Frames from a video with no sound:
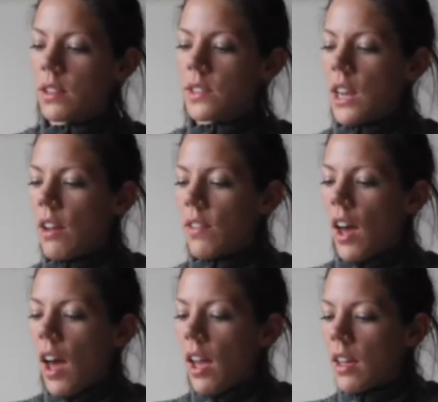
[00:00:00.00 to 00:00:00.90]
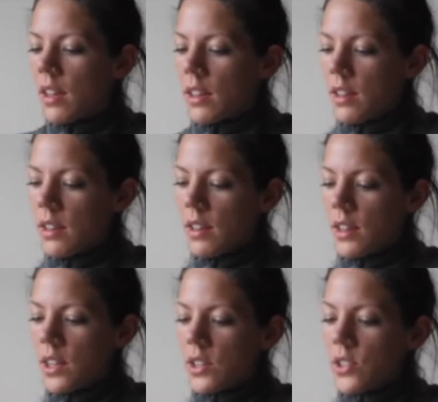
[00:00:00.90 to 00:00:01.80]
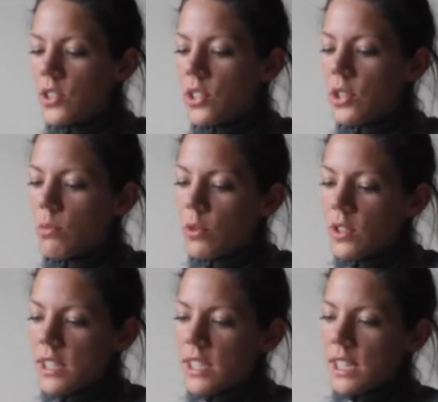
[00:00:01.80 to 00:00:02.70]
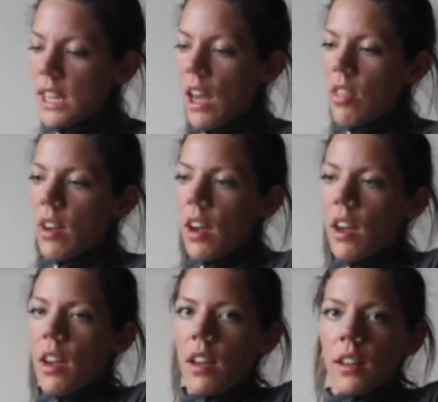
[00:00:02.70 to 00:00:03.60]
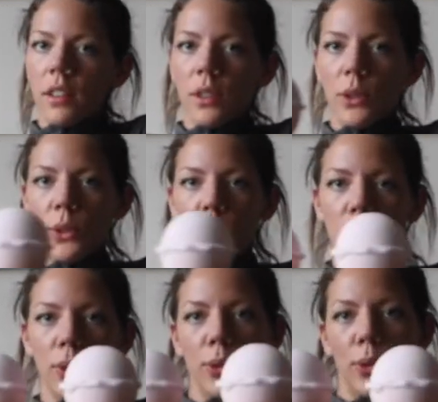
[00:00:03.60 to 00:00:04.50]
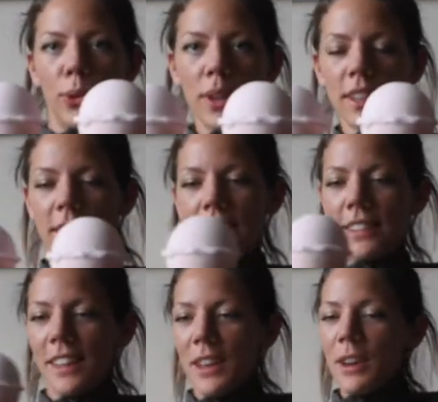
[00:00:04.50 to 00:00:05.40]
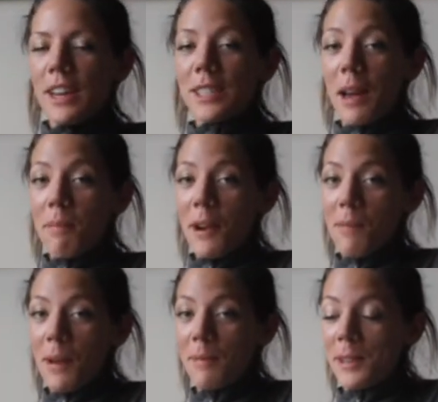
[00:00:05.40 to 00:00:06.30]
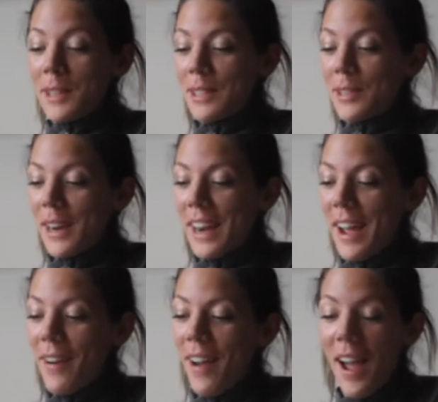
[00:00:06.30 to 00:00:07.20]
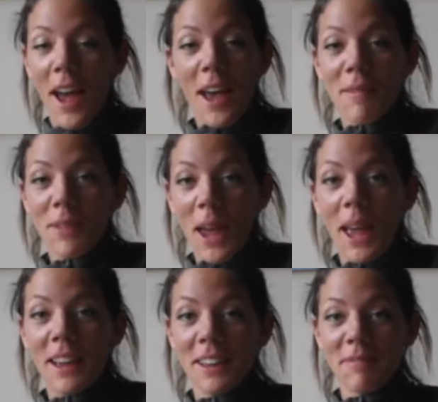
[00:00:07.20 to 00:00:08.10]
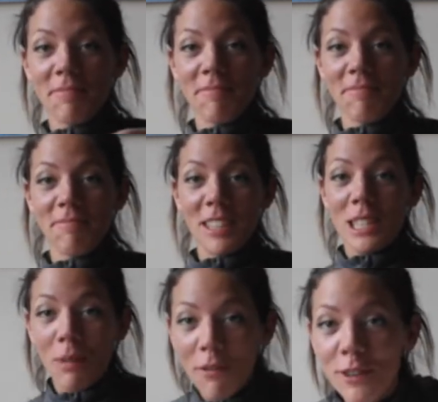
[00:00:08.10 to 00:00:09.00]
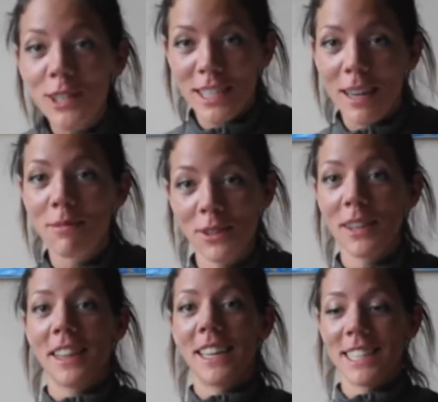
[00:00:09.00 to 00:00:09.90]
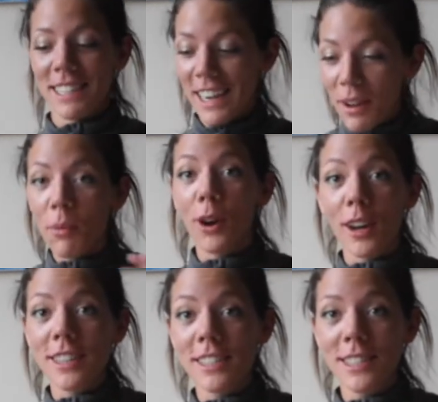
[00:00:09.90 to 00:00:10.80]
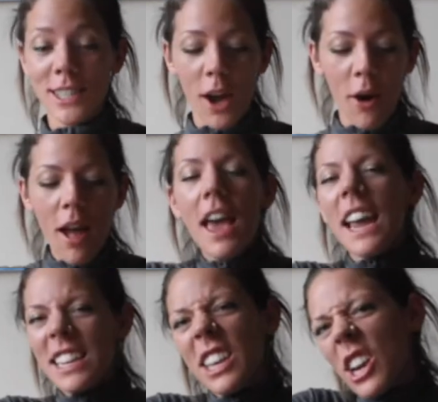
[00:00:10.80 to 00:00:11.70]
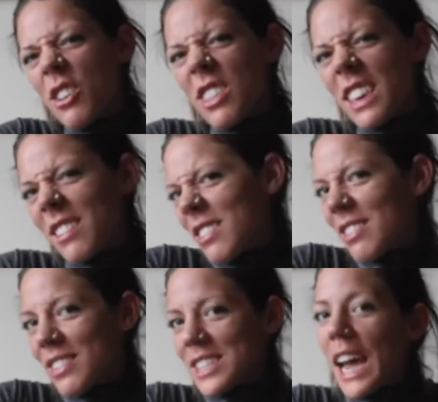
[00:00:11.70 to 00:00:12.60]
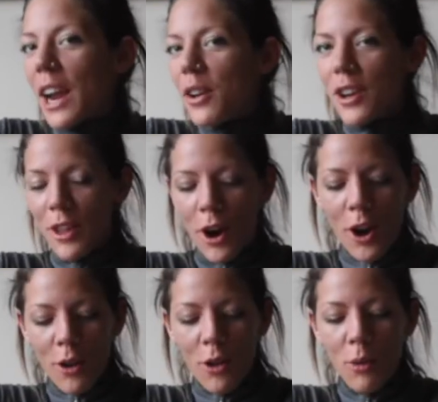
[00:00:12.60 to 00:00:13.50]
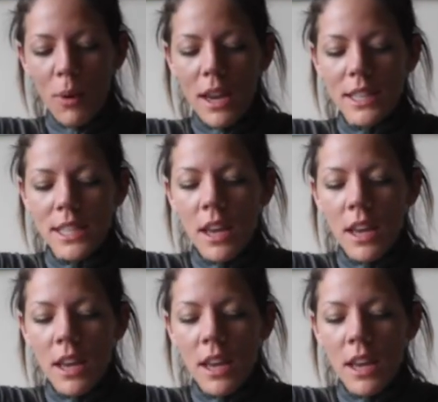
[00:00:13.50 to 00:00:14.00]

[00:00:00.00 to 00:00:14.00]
So now I've got two molded together. Ooh. You guys, I'm pretty pumped on this right now. I'm like, this is my first attempt doing this, and it worked. So, you know, the title on the article was